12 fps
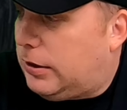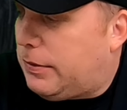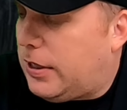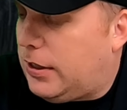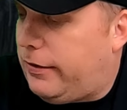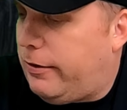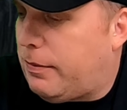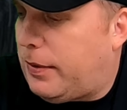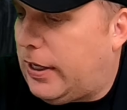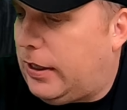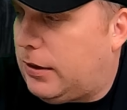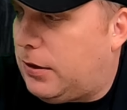So what else have you been
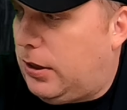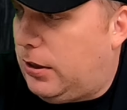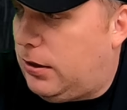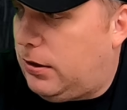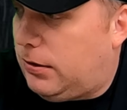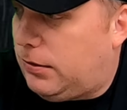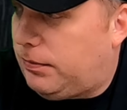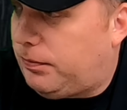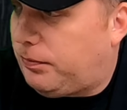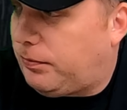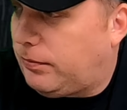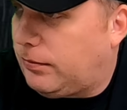playing now?
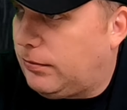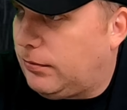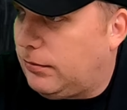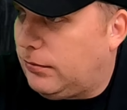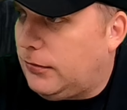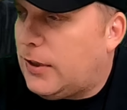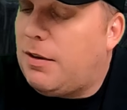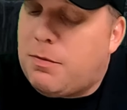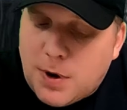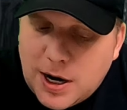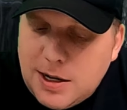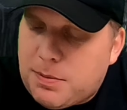DayZ. I
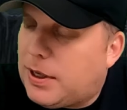wanted to